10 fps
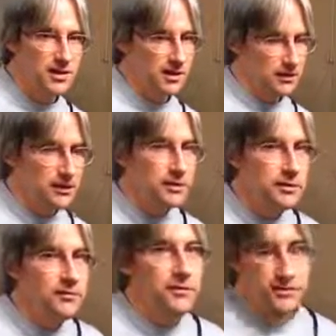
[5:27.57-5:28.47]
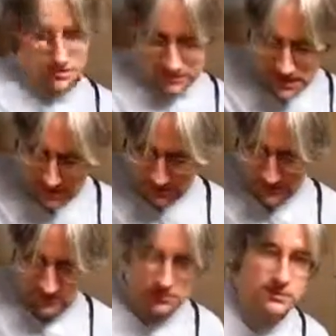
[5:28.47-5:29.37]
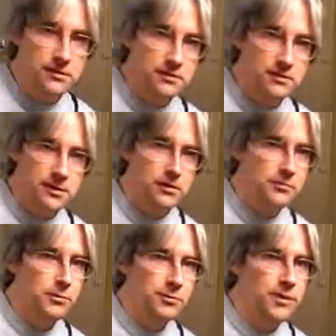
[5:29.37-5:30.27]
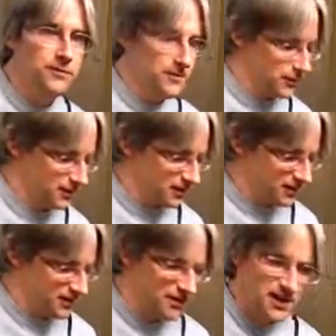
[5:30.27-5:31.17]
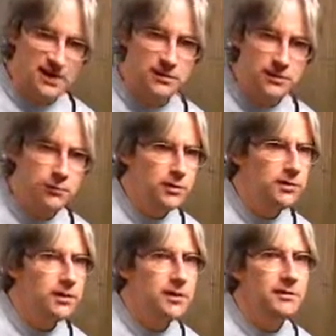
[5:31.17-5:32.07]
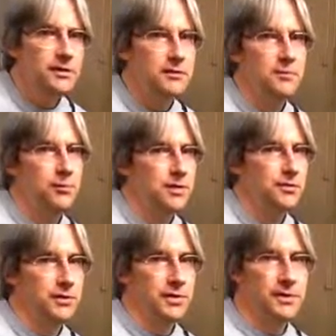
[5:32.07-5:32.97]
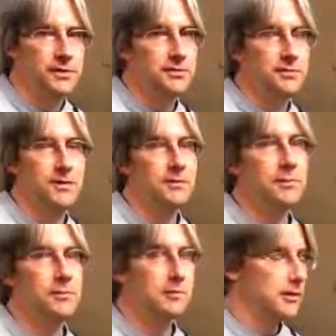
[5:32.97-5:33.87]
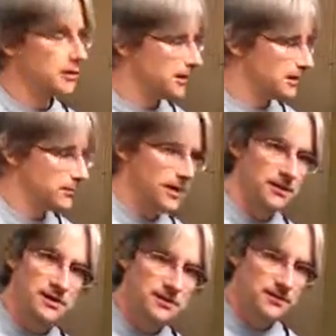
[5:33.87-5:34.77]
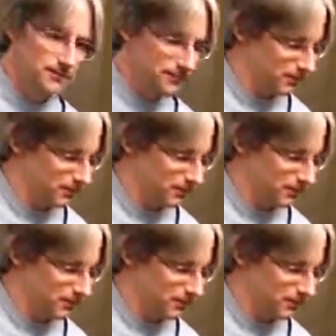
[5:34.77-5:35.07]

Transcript: a little different sound. You know, it's got a little more beef to it. But, and you can really hear the compression on these two. That's what I really like about this.